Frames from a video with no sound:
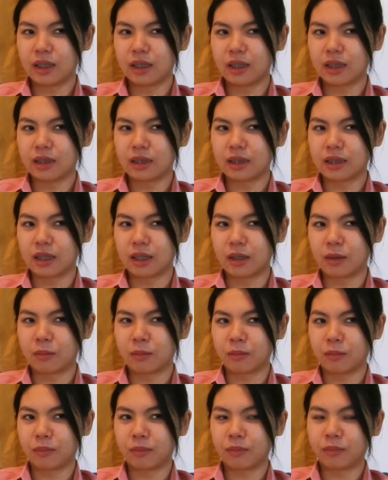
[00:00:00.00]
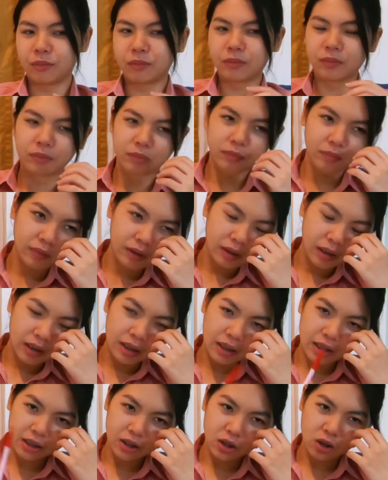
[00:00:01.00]
same.
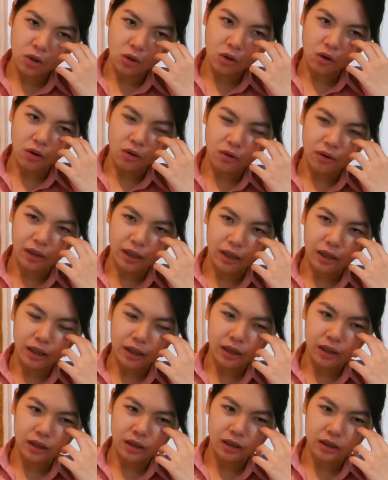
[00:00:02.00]
He's strong like